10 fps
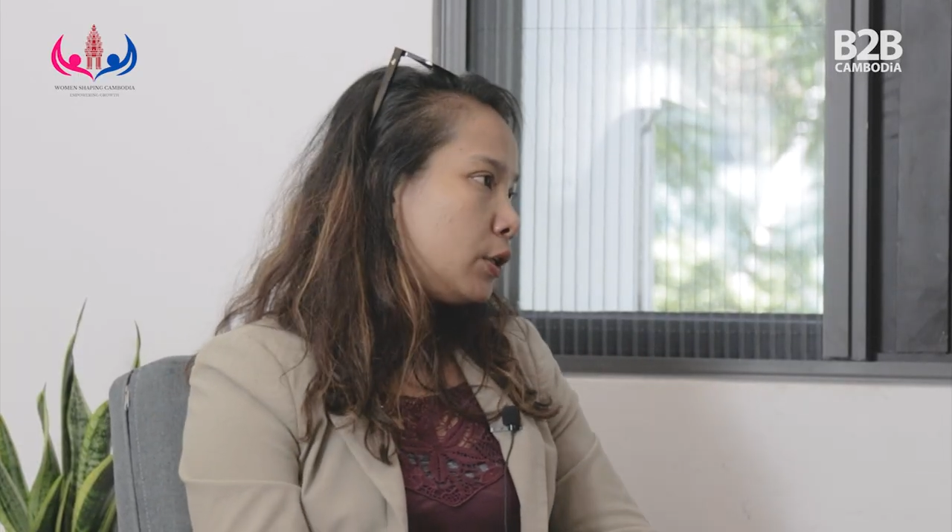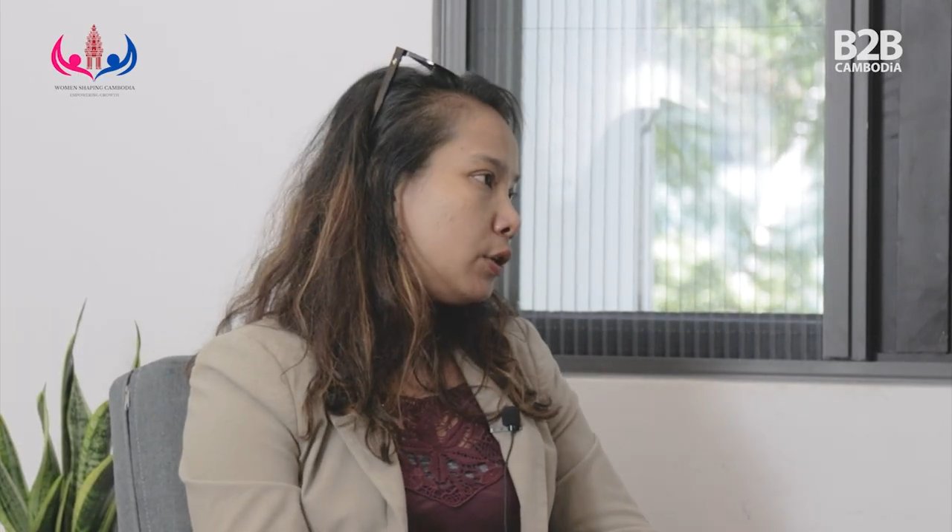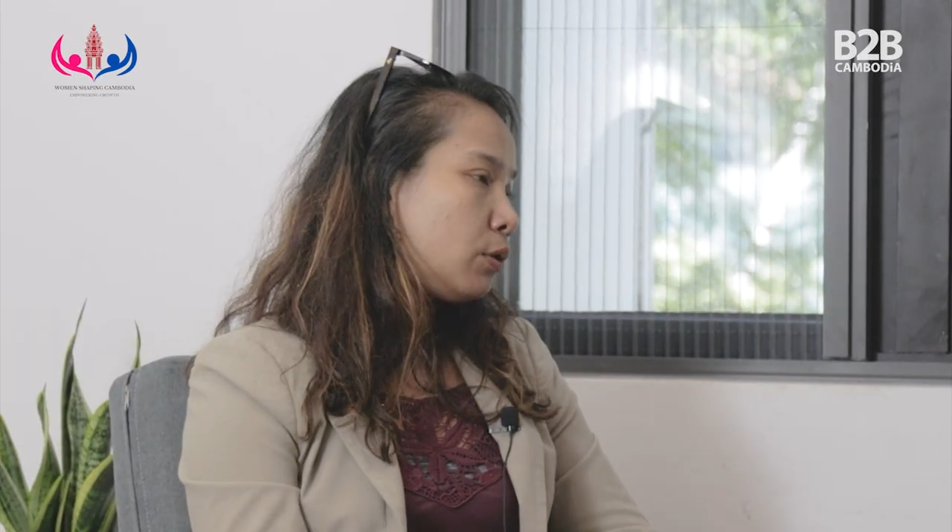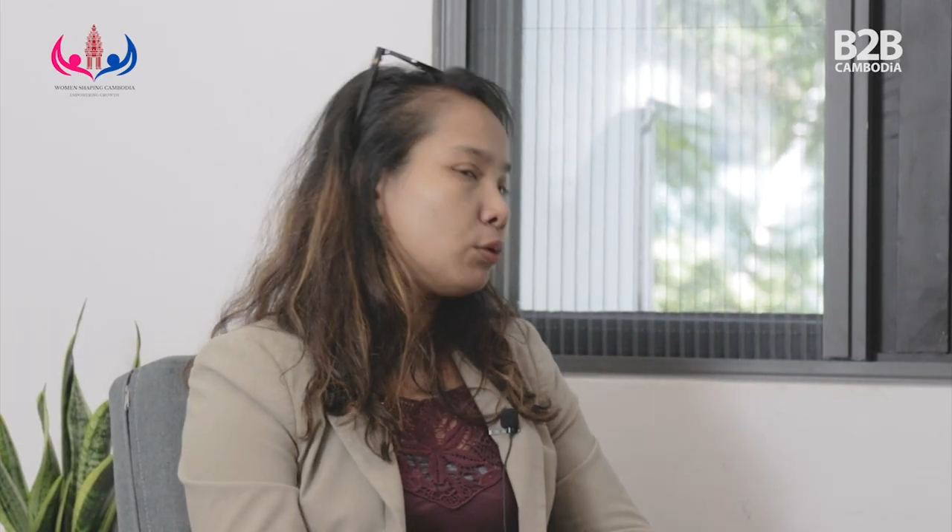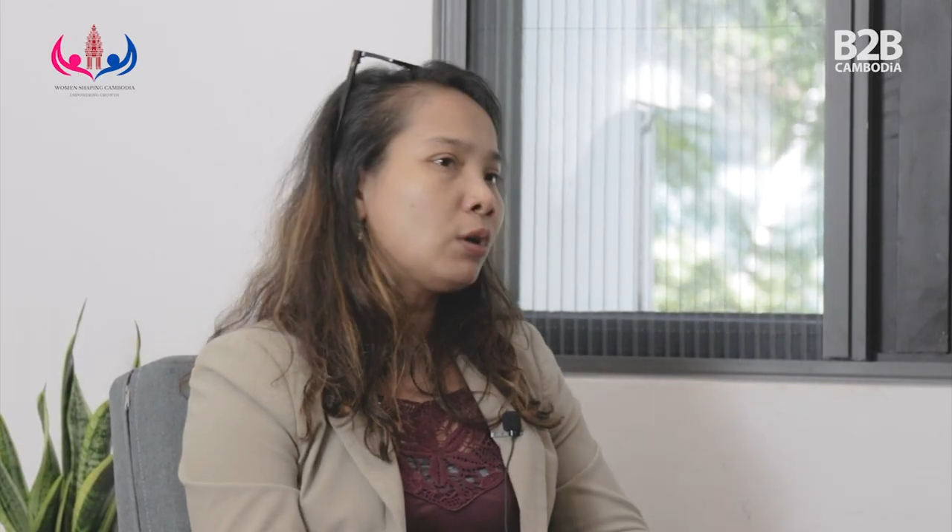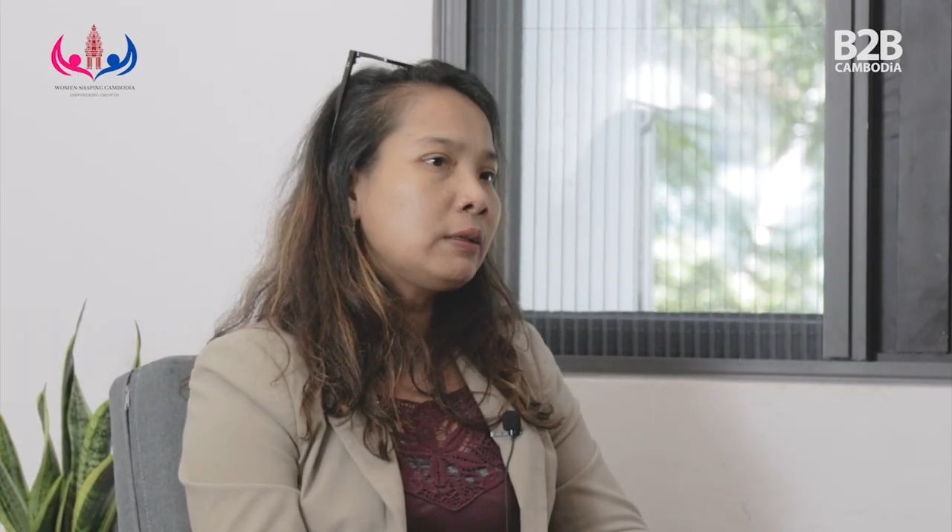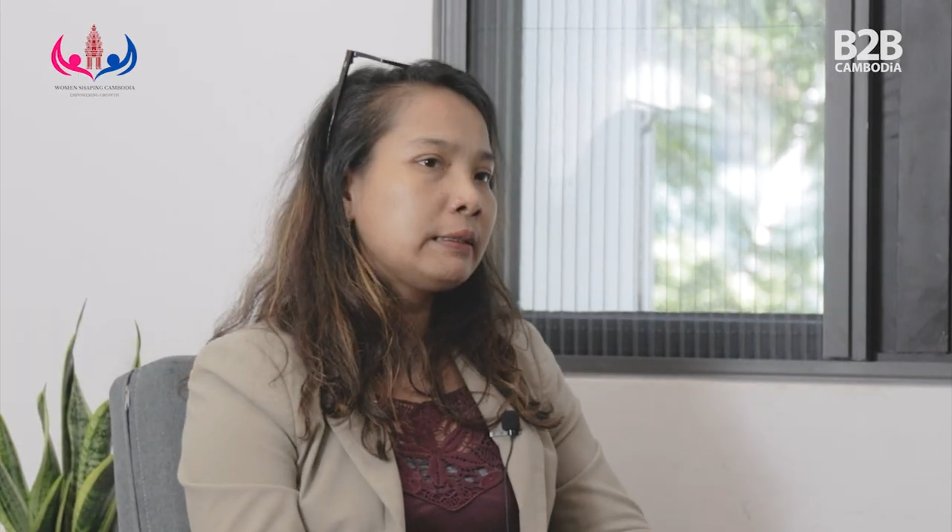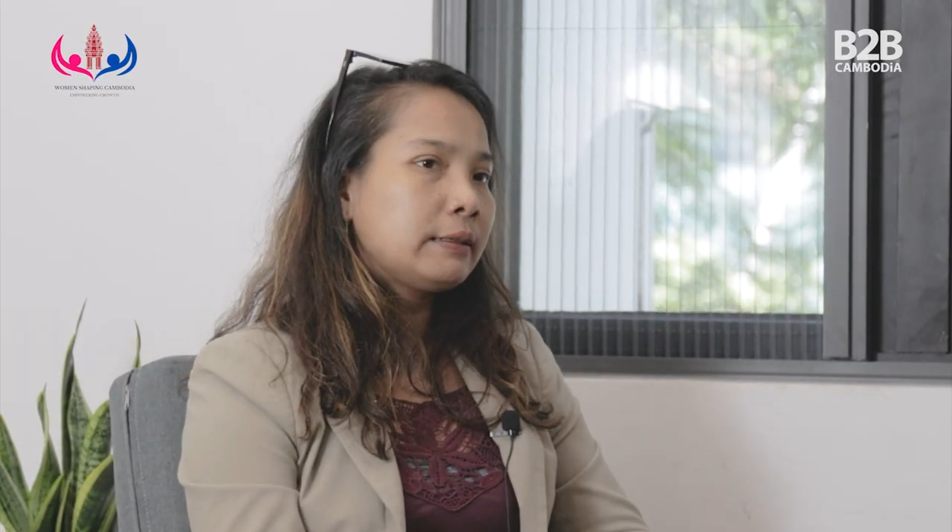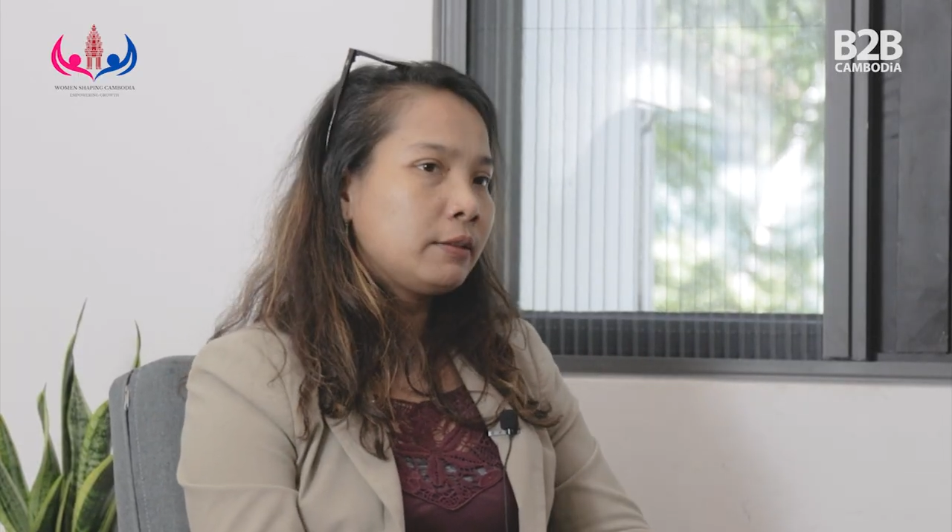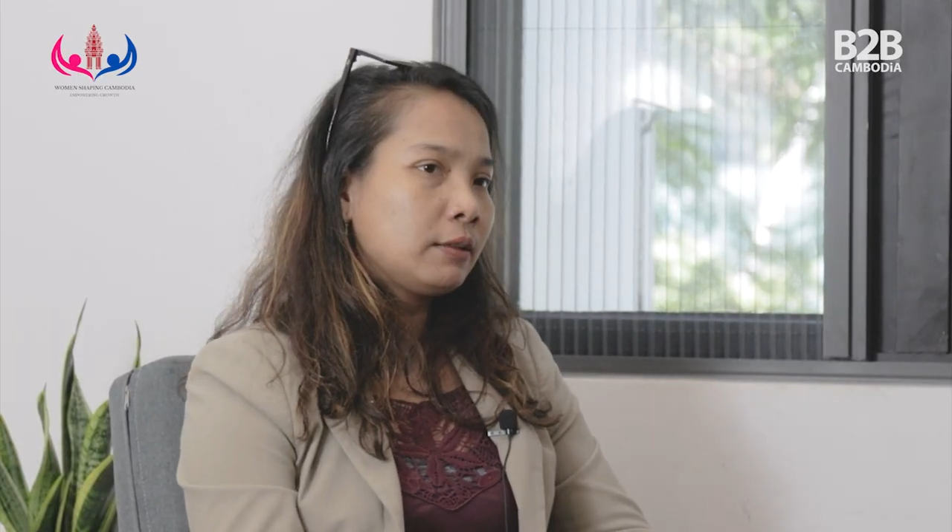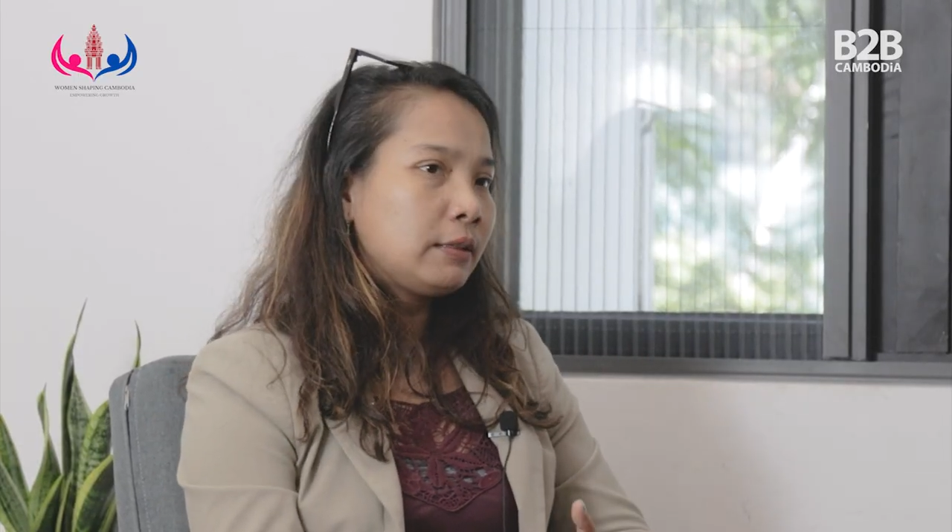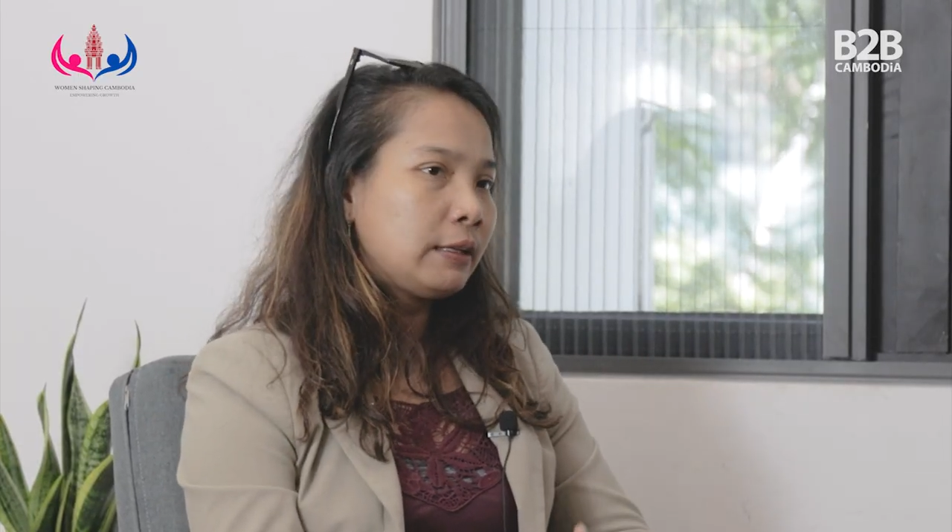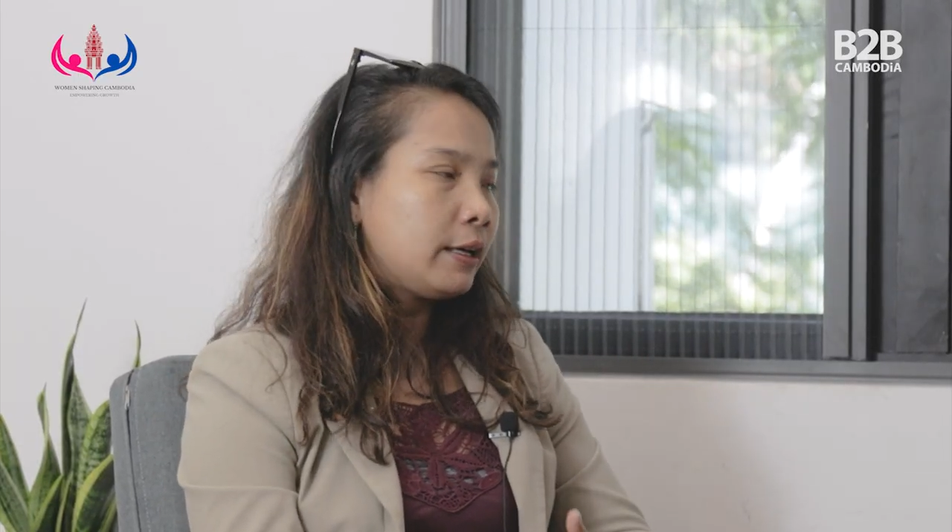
You know, don't, don't